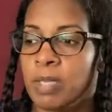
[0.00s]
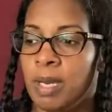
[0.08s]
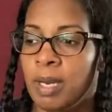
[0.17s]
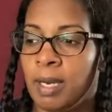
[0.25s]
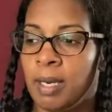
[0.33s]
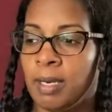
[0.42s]

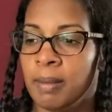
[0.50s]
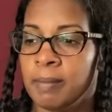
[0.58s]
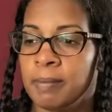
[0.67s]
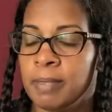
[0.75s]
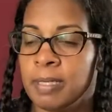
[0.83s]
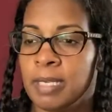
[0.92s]

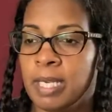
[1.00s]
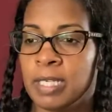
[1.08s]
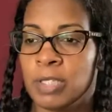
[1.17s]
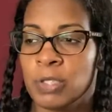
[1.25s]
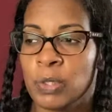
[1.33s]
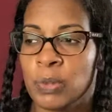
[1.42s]

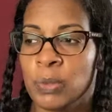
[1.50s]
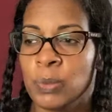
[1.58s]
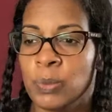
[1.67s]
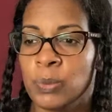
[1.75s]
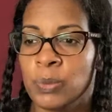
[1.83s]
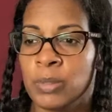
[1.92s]
And
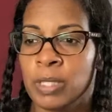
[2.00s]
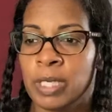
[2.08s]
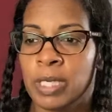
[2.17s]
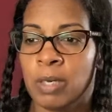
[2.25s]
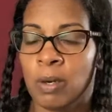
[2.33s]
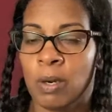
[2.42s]
so
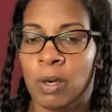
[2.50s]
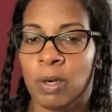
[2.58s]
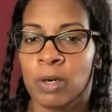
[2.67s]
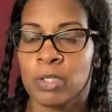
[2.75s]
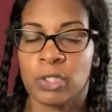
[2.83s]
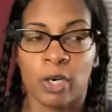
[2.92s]
they
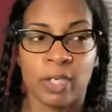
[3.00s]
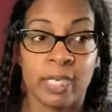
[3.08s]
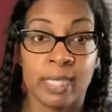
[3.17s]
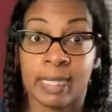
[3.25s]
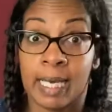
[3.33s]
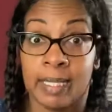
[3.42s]
are
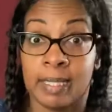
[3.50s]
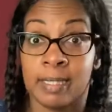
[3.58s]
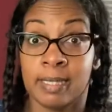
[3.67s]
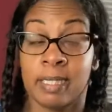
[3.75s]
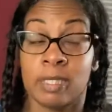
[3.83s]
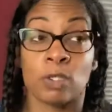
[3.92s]
starting that.
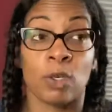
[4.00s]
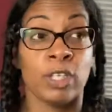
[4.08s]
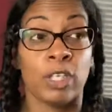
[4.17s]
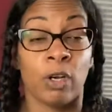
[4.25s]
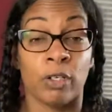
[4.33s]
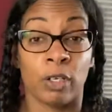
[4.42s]
They
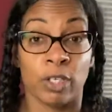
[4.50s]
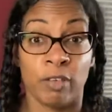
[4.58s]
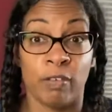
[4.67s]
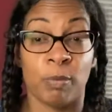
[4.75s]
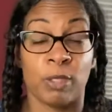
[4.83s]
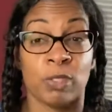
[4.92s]
started it on
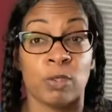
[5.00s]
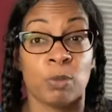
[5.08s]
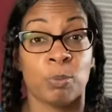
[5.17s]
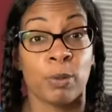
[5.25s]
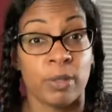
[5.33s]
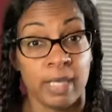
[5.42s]
Octavia Butler's
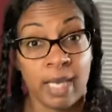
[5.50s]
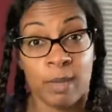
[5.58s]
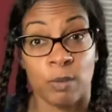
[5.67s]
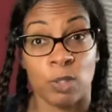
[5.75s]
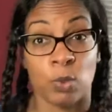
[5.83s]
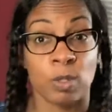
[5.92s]
birthday,
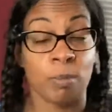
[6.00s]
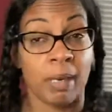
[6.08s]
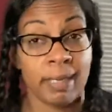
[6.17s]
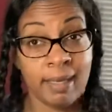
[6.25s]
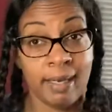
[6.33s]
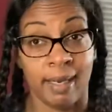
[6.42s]
which was
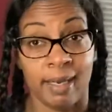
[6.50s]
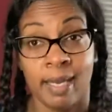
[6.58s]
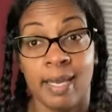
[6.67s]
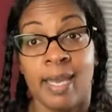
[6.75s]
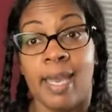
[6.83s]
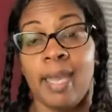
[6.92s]
Monday,
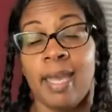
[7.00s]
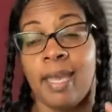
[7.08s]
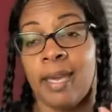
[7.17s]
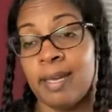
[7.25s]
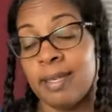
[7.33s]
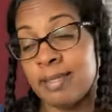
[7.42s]

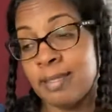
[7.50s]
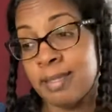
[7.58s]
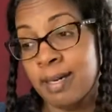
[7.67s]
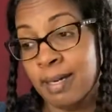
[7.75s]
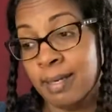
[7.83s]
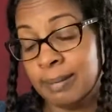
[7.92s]
and
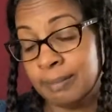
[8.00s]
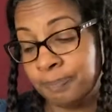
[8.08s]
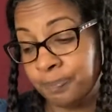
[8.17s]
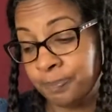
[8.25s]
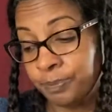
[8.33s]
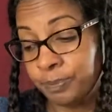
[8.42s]

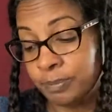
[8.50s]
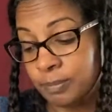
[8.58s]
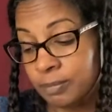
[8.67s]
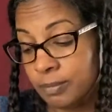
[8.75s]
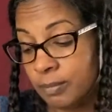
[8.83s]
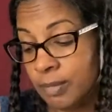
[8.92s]

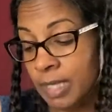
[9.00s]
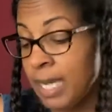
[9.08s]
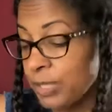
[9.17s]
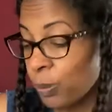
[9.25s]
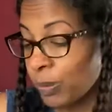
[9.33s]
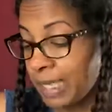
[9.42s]

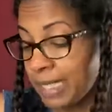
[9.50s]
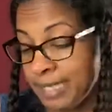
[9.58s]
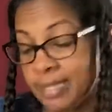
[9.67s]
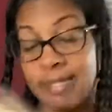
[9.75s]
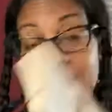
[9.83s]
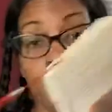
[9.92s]
so what I
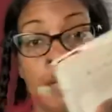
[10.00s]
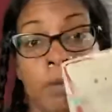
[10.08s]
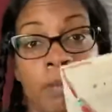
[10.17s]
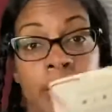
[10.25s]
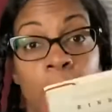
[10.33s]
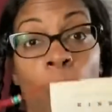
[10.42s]
did is I
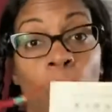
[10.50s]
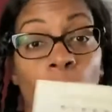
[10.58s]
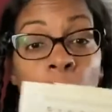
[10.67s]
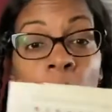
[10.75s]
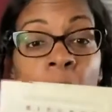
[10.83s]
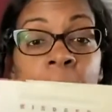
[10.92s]
found my
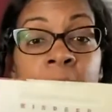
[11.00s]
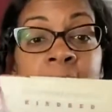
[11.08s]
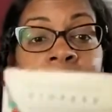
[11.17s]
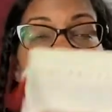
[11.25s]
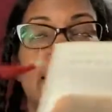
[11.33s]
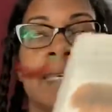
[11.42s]
copy that
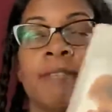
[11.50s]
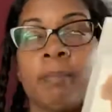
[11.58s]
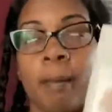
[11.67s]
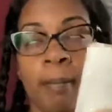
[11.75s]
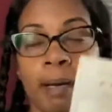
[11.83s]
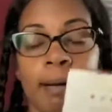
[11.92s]
I had given
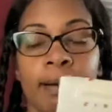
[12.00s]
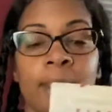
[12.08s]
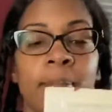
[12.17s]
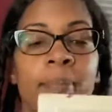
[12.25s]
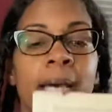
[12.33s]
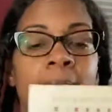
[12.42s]
my mom
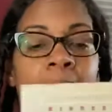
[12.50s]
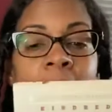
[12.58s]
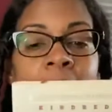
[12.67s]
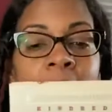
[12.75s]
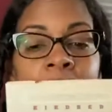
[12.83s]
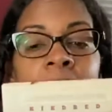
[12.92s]
back in the
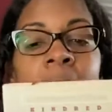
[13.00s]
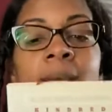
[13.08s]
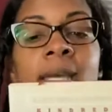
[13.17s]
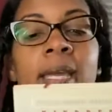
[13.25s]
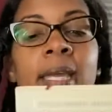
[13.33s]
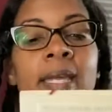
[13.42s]
day,
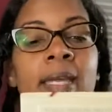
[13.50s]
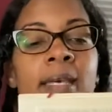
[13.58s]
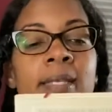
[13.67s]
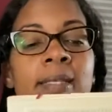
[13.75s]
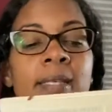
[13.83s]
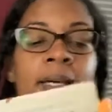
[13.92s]

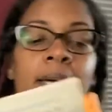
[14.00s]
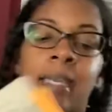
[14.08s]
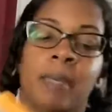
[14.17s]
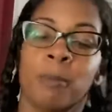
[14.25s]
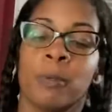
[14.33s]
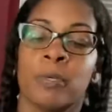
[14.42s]
and
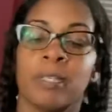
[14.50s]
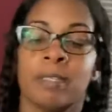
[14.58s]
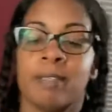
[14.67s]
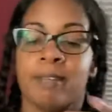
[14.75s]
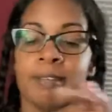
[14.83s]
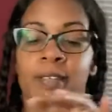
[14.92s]
I put
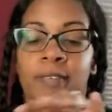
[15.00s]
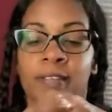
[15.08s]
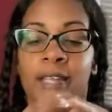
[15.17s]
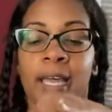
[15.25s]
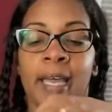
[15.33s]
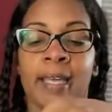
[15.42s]
the
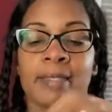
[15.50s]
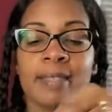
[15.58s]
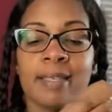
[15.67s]
flags